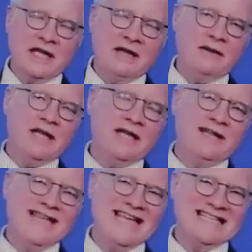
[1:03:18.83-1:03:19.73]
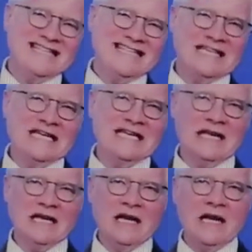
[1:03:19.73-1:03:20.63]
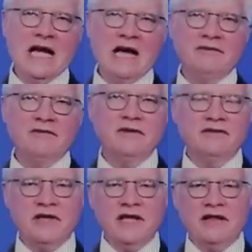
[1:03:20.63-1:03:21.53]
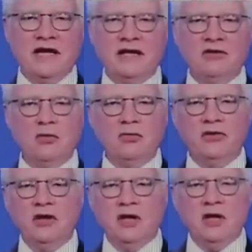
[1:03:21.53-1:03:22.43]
And in seeding, I have to say that I don't